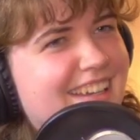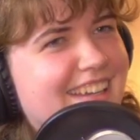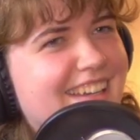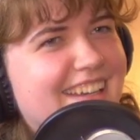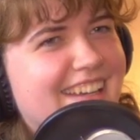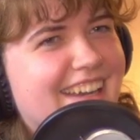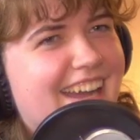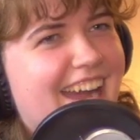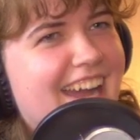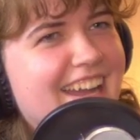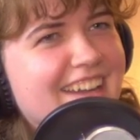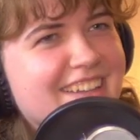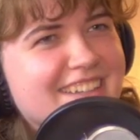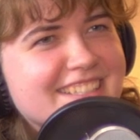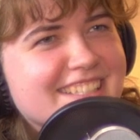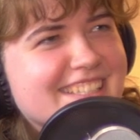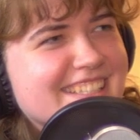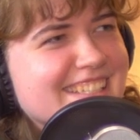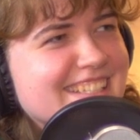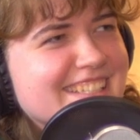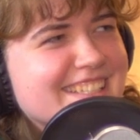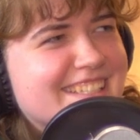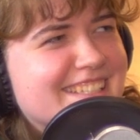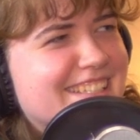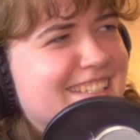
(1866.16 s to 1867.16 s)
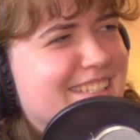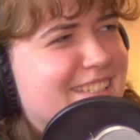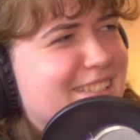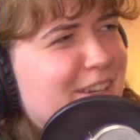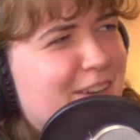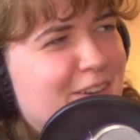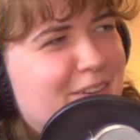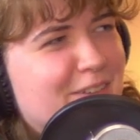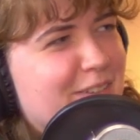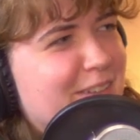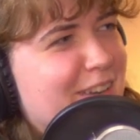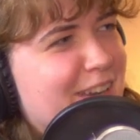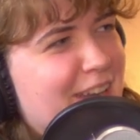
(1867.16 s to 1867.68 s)
I honestly
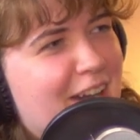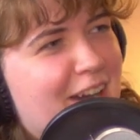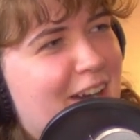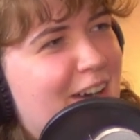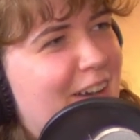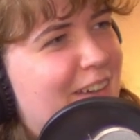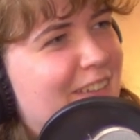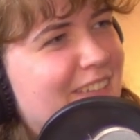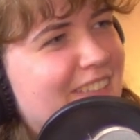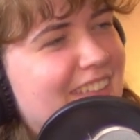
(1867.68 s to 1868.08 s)
don't know.